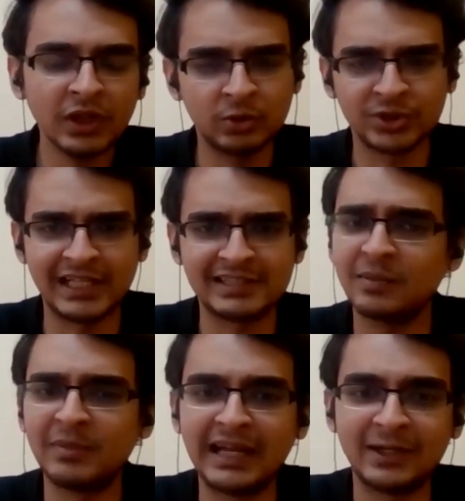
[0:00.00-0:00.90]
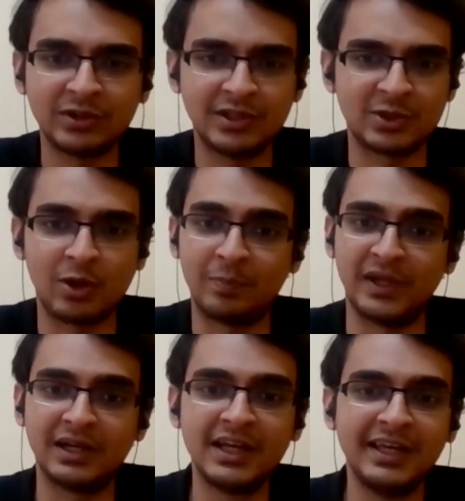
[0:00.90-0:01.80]
To shed some light on this
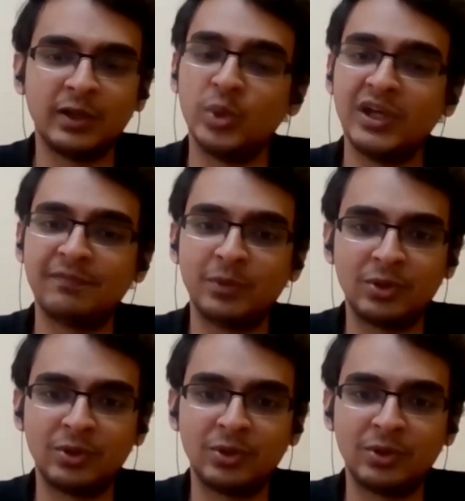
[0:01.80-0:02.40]
topic, we have